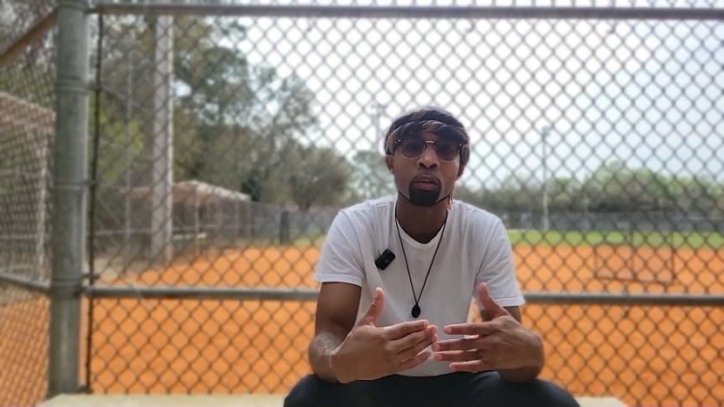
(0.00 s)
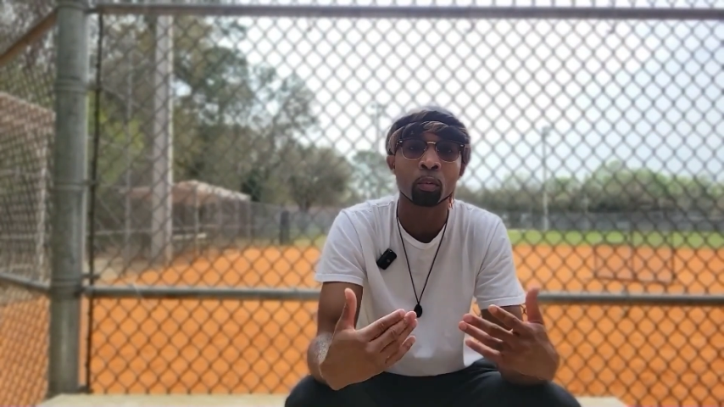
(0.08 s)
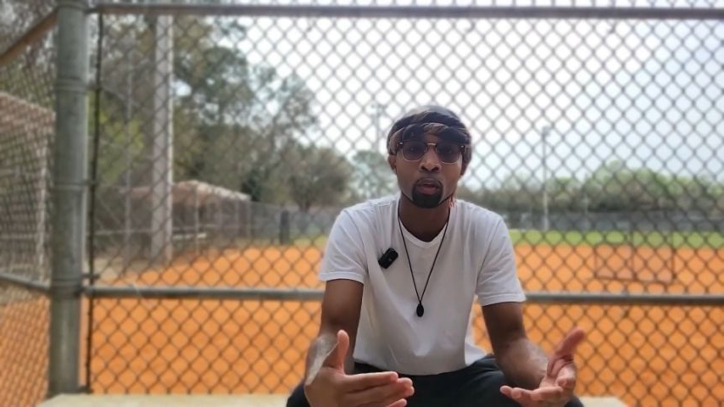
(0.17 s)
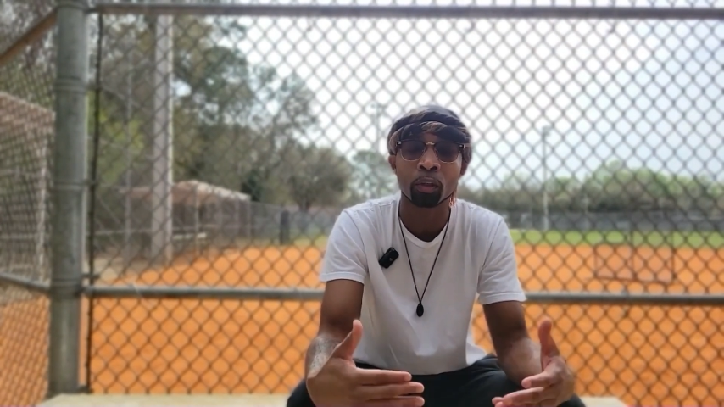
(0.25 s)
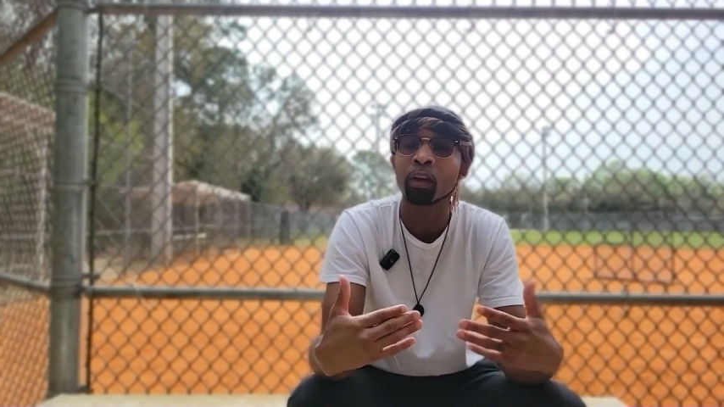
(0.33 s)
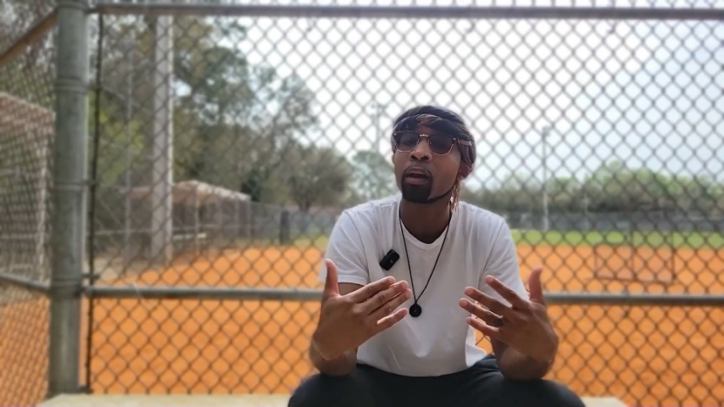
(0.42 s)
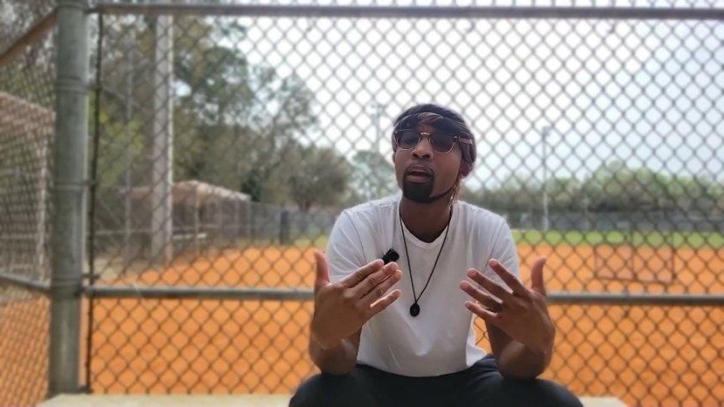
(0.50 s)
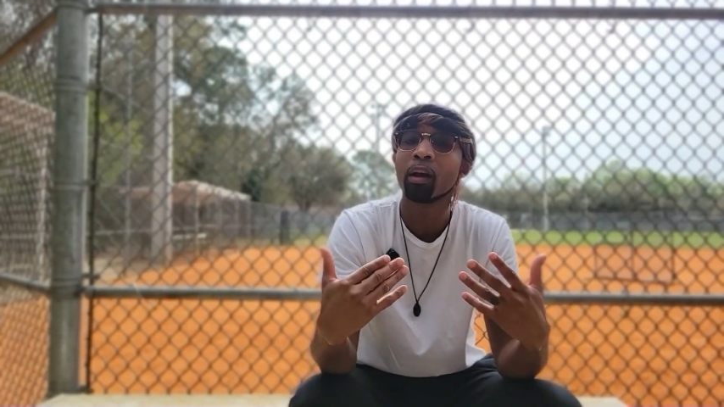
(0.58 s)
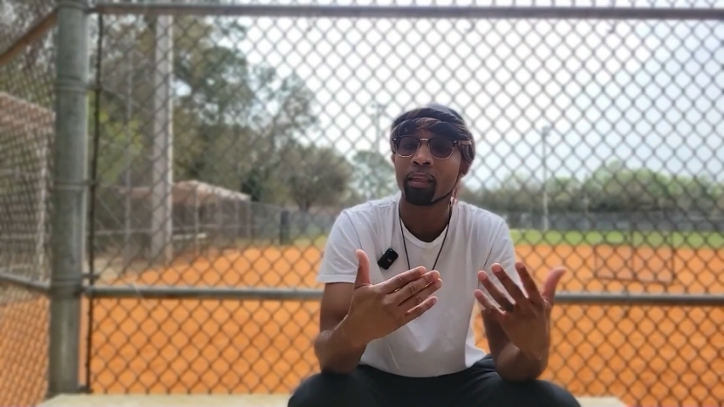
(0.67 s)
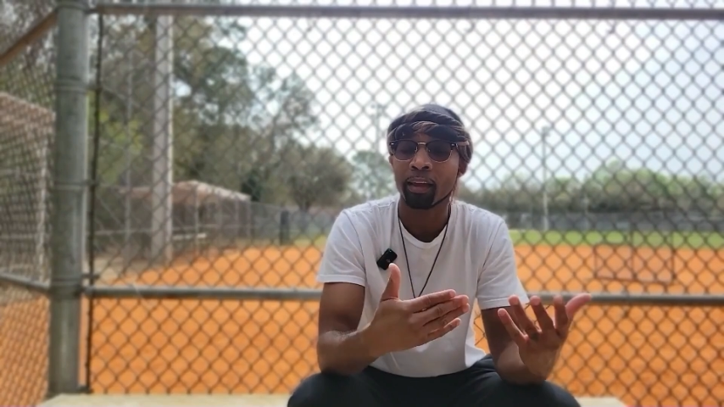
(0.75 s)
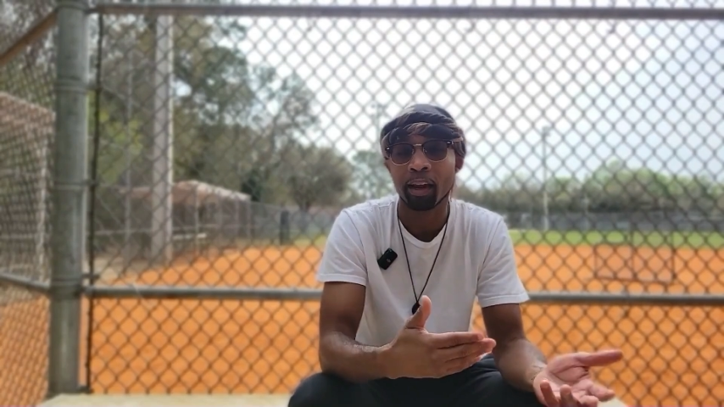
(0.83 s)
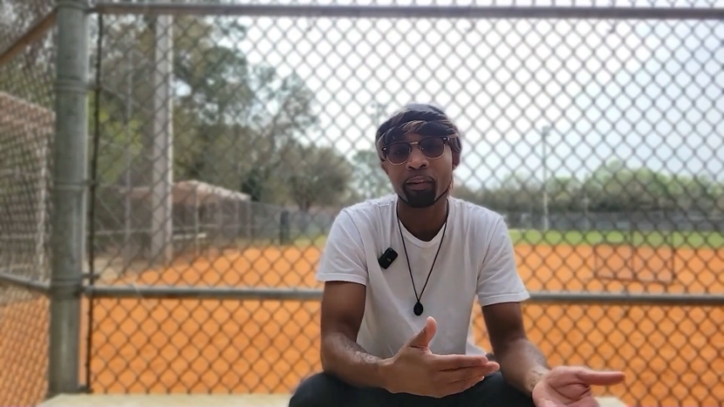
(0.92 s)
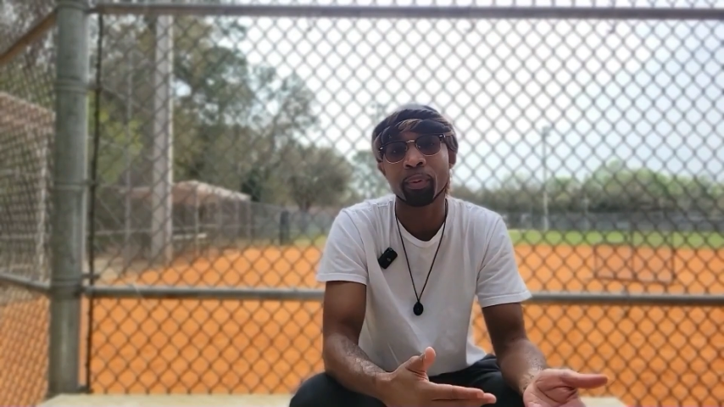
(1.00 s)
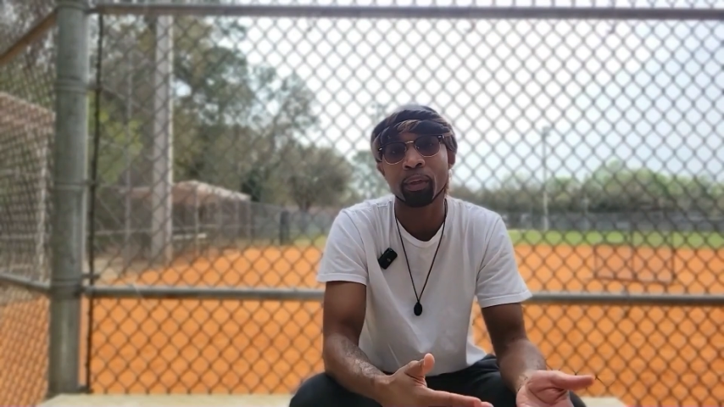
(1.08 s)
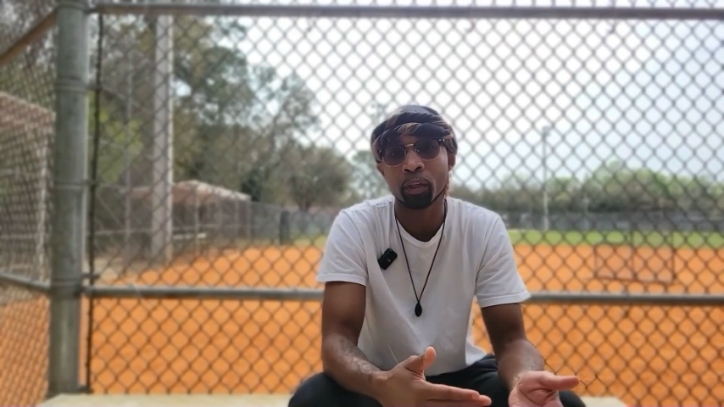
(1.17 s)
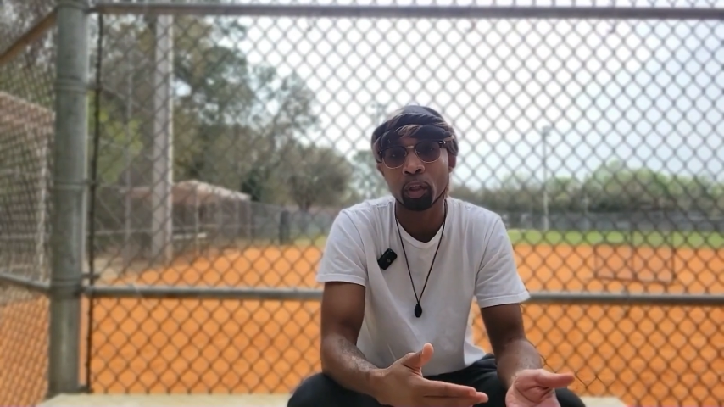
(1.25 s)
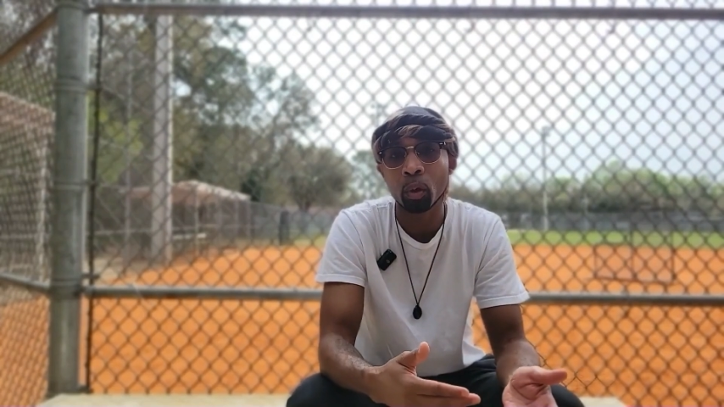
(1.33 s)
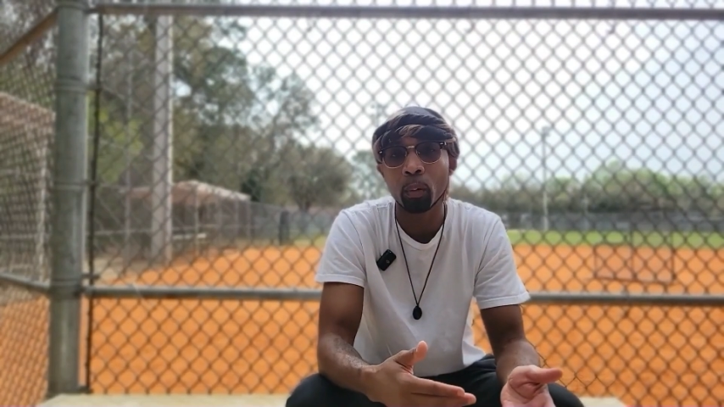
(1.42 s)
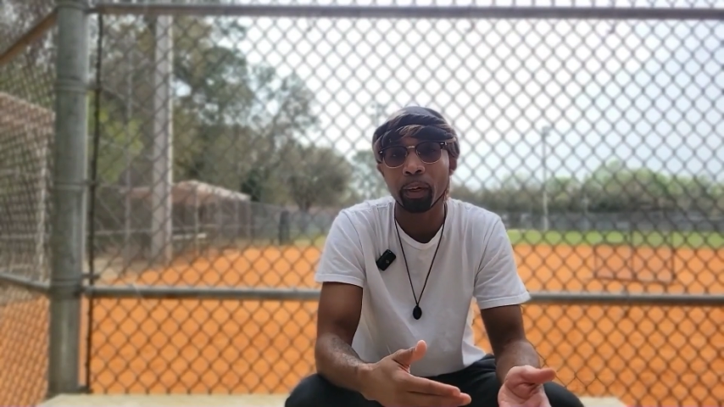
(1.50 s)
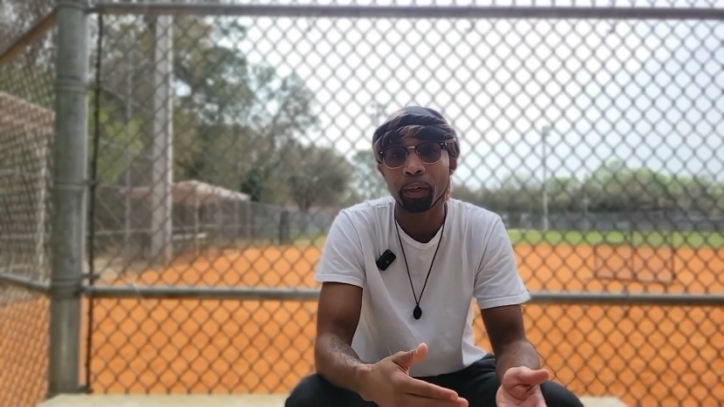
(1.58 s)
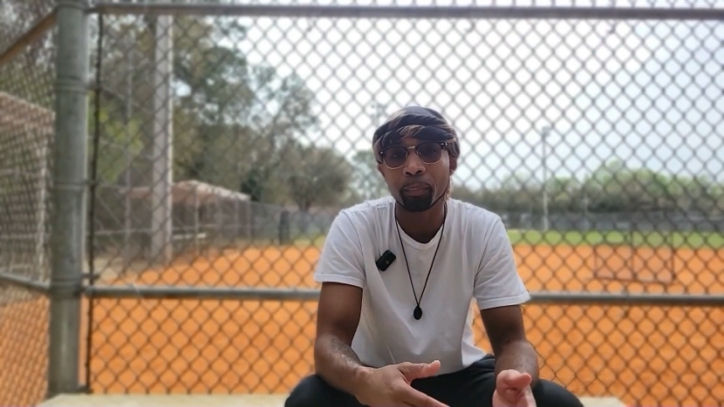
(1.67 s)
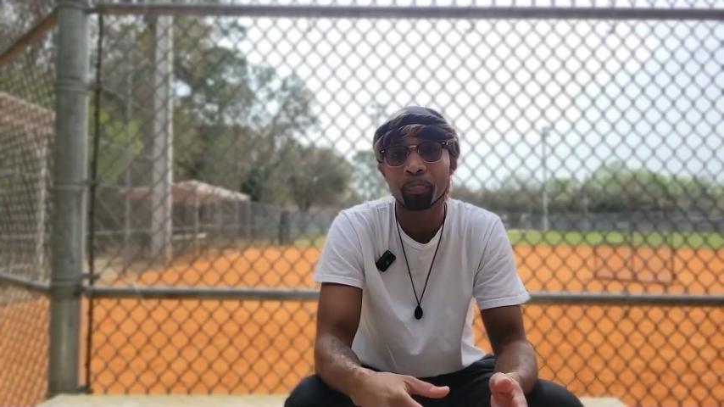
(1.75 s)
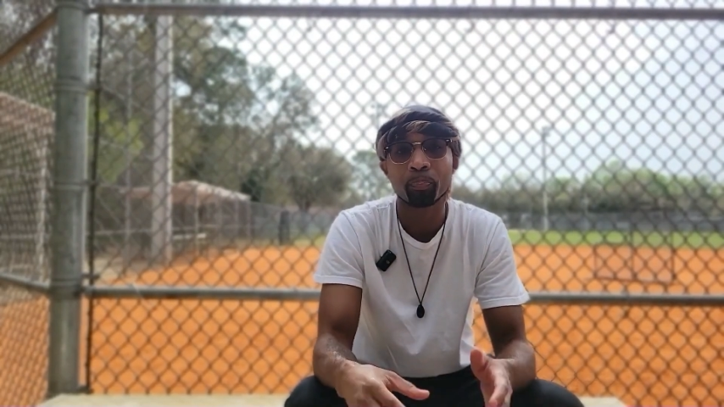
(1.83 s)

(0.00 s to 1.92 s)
work that I've been doing.